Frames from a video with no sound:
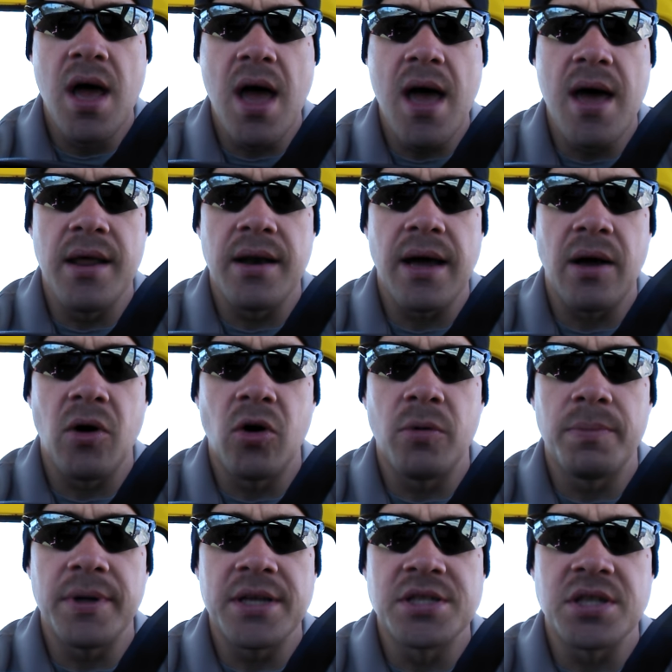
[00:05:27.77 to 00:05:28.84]
and i
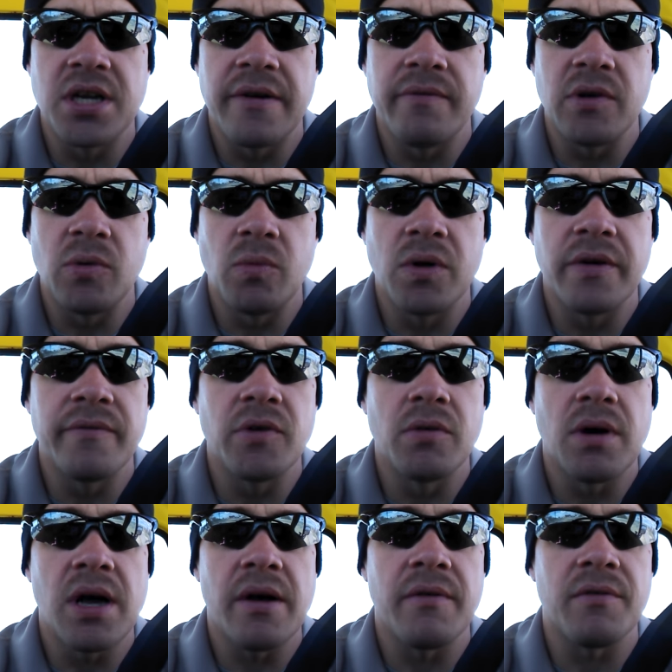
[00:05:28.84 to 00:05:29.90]
hope each and every one of
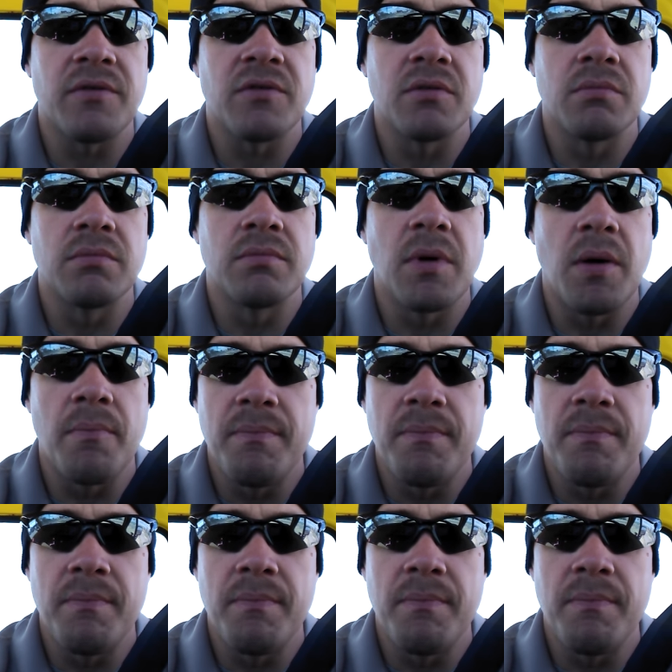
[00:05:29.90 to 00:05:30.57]
you have some